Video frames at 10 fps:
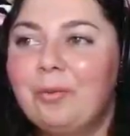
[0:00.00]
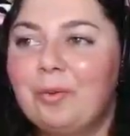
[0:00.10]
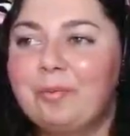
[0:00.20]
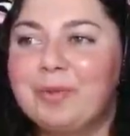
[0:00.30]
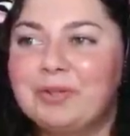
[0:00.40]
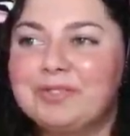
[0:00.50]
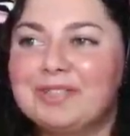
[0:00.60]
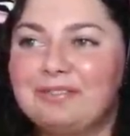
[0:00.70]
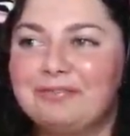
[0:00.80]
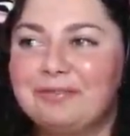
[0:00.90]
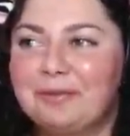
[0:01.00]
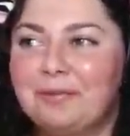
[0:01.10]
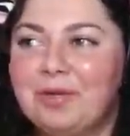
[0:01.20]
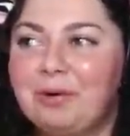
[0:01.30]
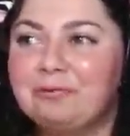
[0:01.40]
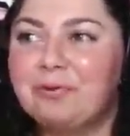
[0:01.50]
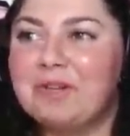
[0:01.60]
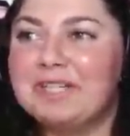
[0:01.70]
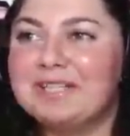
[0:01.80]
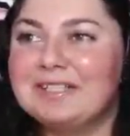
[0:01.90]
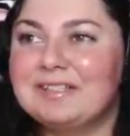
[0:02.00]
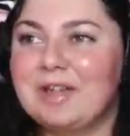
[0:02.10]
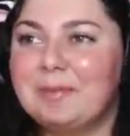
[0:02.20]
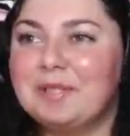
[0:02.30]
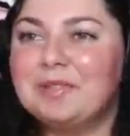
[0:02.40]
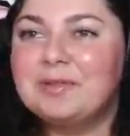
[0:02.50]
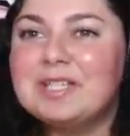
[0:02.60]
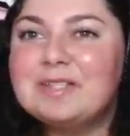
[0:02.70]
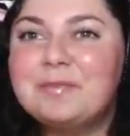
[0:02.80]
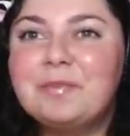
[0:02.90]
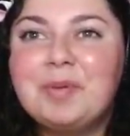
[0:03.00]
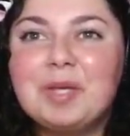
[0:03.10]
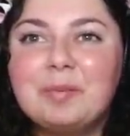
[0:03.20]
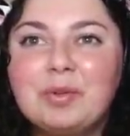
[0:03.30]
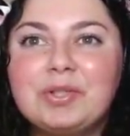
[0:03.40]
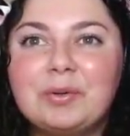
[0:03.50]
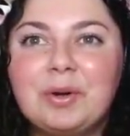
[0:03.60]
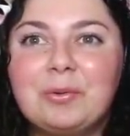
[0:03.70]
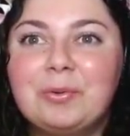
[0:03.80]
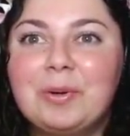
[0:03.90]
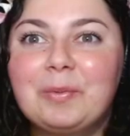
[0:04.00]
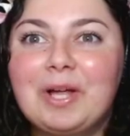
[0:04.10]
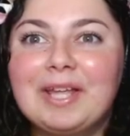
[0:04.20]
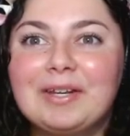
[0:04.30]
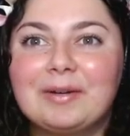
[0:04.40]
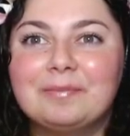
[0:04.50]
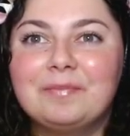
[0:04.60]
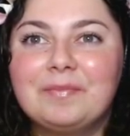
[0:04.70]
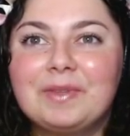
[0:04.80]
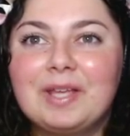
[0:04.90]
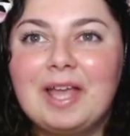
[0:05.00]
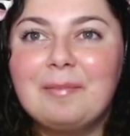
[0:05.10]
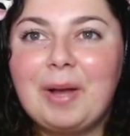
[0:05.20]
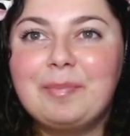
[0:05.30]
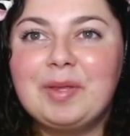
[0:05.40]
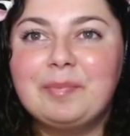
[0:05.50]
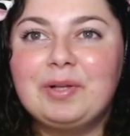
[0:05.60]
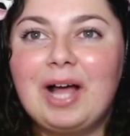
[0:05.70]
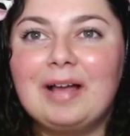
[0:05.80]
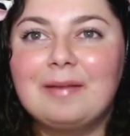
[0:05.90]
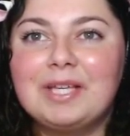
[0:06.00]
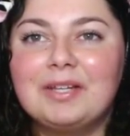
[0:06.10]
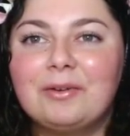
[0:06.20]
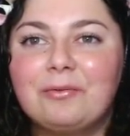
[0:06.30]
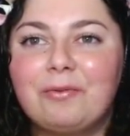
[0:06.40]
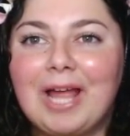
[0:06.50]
We're build diff. We are running this lobby. Dude, these people don't know who what hit them. And by people, no, I mean sure.